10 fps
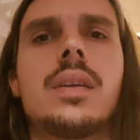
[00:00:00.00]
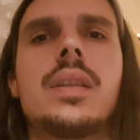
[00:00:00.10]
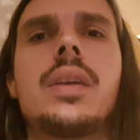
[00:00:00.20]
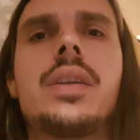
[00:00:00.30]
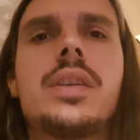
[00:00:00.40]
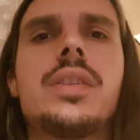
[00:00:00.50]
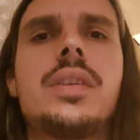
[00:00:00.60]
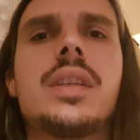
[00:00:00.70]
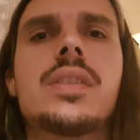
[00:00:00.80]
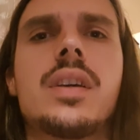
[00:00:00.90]
Now you can do
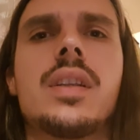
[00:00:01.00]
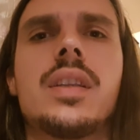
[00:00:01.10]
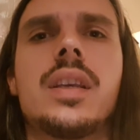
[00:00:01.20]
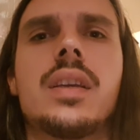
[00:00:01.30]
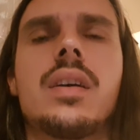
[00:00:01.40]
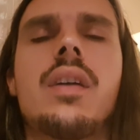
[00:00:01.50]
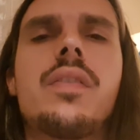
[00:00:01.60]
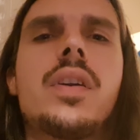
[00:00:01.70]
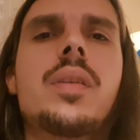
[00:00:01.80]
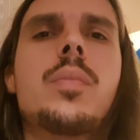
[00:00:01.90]
this kind of thing. I
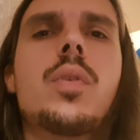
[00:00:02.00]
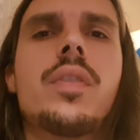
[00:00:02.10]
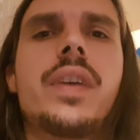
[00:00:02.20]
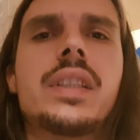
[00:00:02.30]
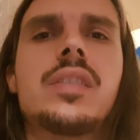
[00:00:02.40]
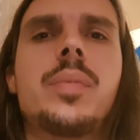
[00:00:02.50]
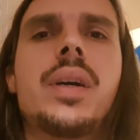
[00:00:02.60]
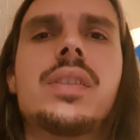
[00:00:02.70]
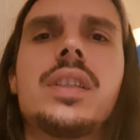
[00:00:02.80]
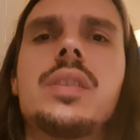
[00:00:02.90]
find it more effective
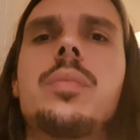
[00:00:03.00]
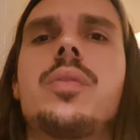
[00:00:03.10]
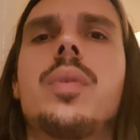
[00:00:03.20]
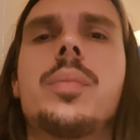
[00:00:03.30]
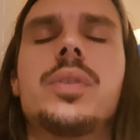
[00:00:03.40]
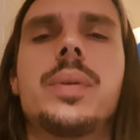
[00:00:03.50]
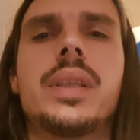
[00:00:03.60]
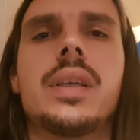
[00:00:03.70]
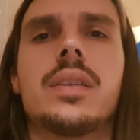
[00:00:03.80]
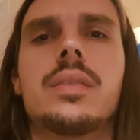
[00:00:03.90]
personally to move one between the
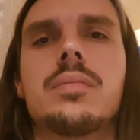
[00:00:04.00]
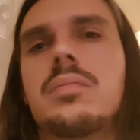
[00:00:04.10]
other.